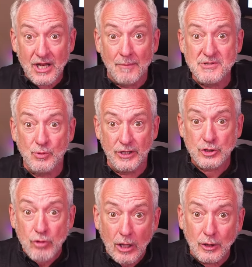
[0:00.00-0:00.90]
comes with a
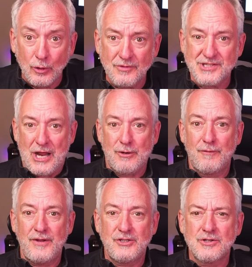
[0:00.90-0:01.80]
truckload of
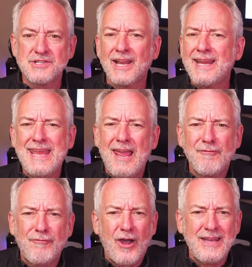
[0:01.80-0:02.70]
standard features that I can't
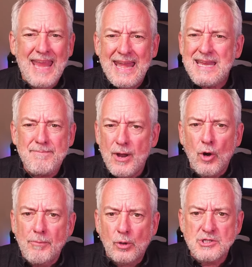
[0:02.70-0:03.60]
find any
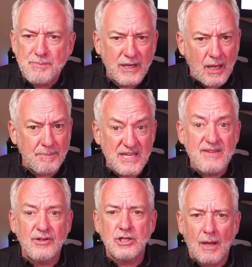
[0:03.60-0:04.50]
bare-bones pickup
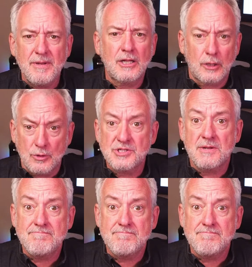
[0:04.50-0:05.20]
even coming close to